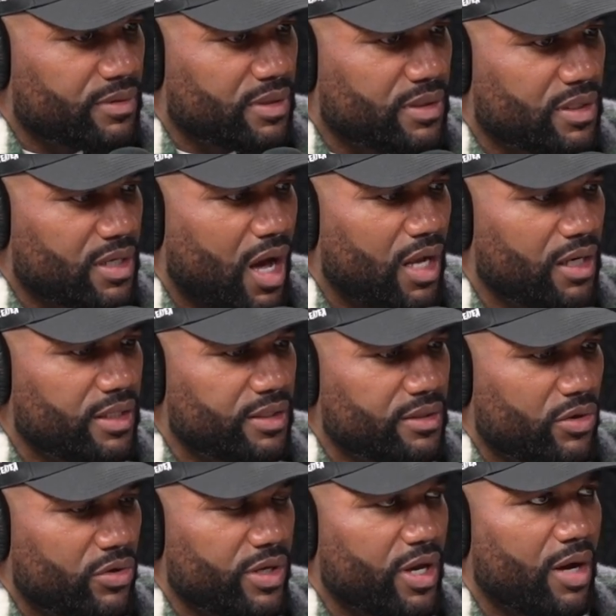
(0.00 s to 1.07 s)
Colin
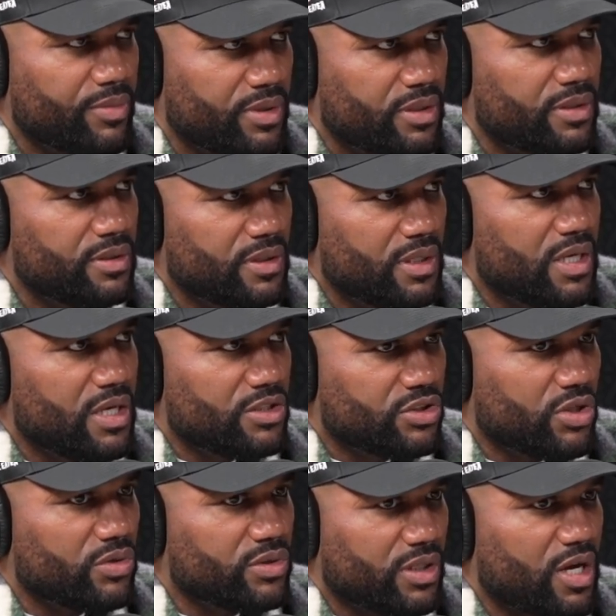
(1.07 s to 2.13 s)
Oyama showed
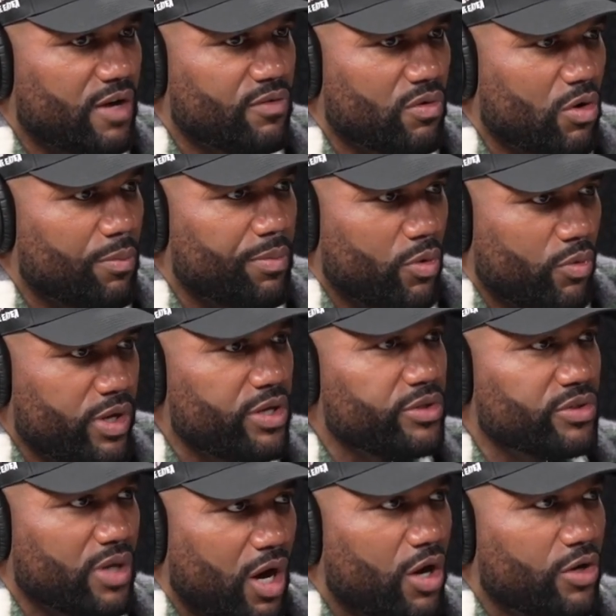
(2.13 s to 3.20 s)
the cover and roll, but we
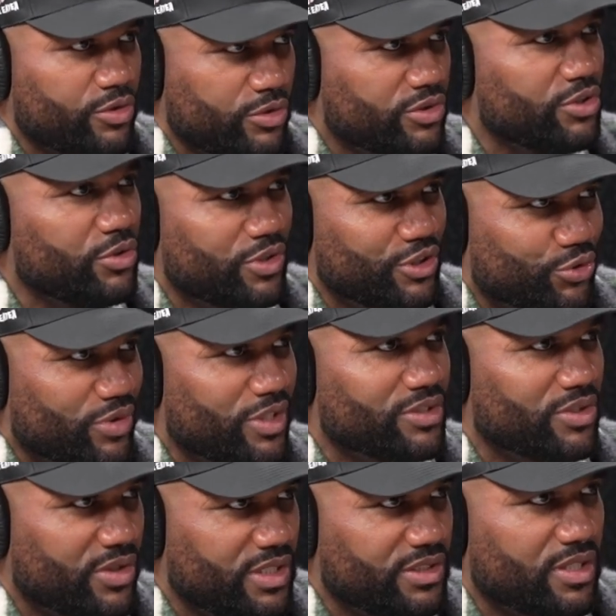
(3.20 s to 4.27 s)
all used to do the drills on
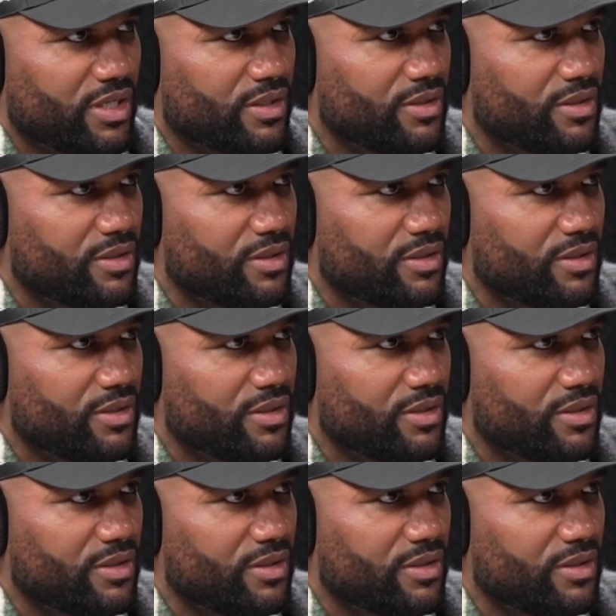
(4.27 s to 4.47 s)
each other.